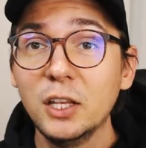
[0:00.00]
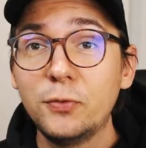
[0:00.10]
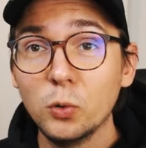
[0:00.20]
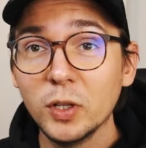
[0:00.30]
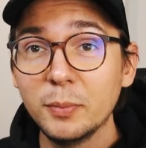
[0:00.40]
And
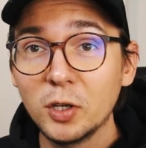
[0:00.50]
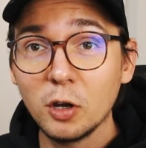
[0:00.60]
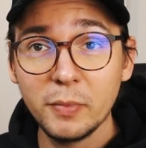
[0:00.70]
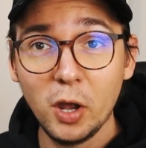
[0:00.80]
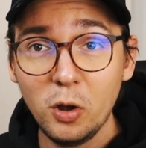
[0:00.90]
if you want to
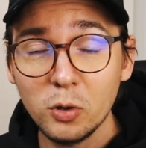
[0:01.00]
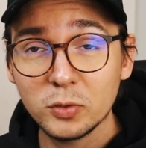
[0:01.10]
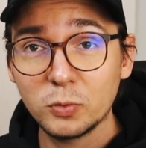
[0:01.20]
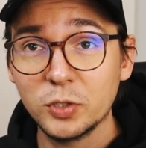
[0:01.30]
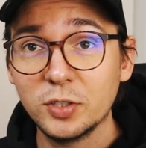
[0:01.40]
become a
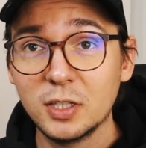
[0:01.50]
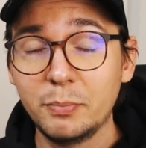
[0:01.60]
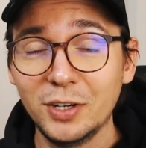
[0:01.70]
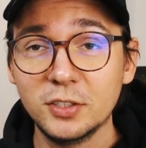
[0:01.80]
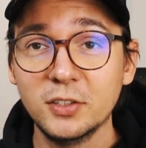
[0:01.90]
host, which is the
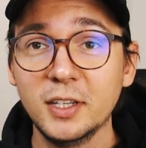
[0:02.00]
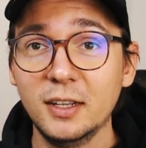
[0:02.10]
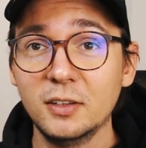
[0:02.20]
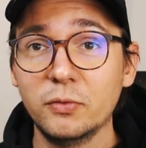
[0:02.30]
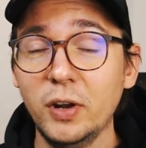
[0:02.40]
person
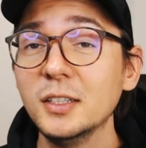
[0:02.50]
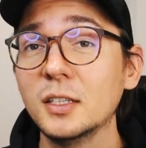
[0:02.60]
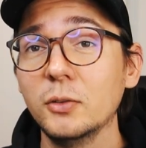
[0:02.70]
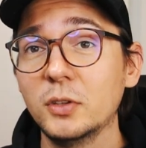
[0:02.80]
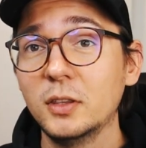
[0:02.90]
that rents
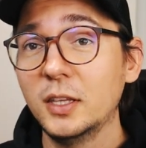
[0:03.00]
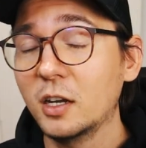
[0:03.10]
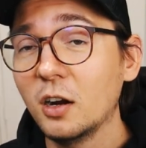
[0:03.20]
out the